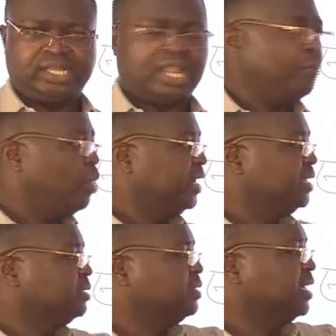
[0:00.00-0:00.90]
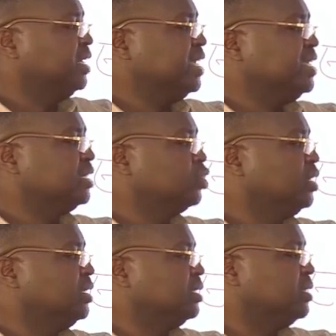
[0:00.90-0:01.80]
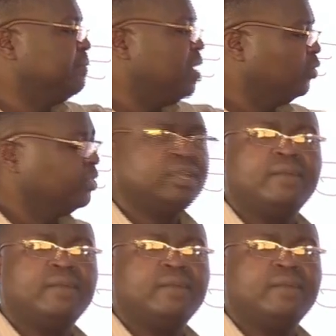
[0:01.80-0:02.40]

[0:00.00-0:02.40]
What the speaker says: Carbohydrates, we say digestion is in the mouth.